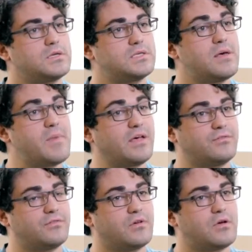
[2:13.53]

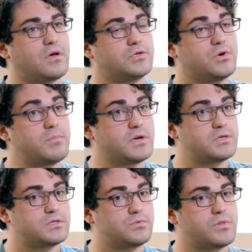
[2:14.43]
TMS
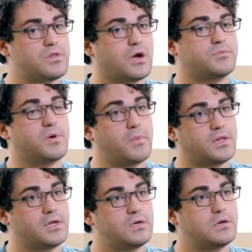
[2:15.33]
treatment with Dr.
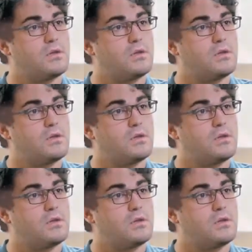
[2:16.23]
McMullen.